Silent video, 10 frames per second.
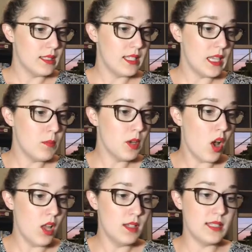Team
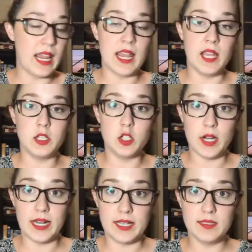calls and
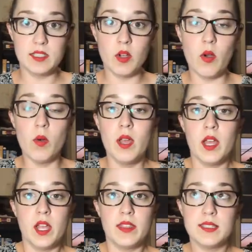trainings. So
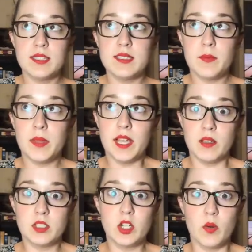this is something
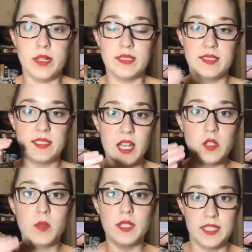else you're going to
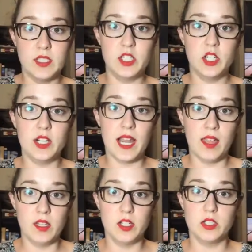schedule into your
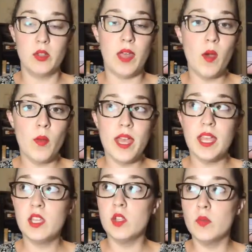calendar. So that
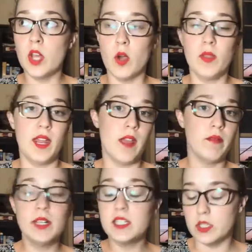way you know that
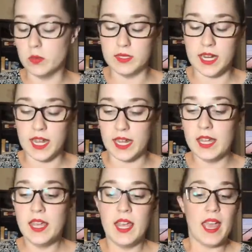every
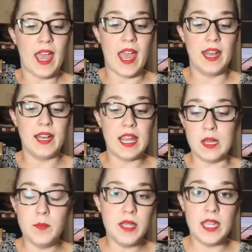Tuesday at
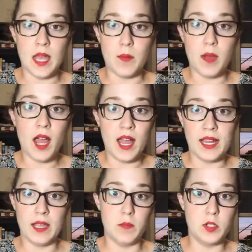8 p.m.
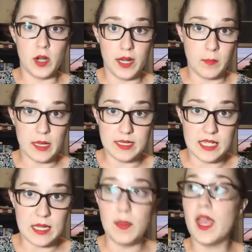I am training my
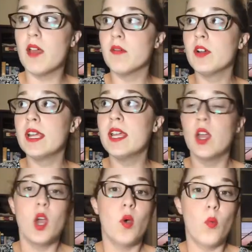team. Every
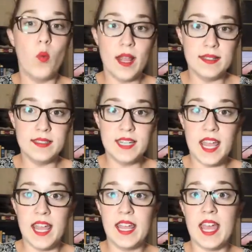
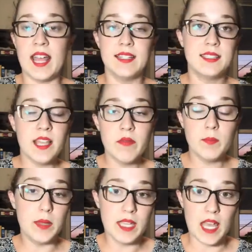Wednesday at 7
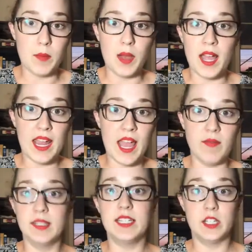p.m. I
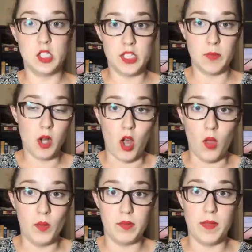have a leadership
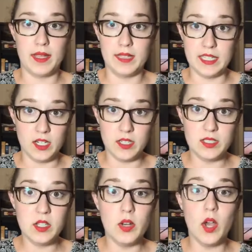call with my leaders.
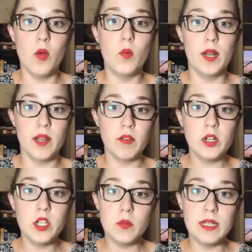You know, whatever
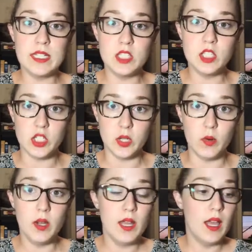you need to do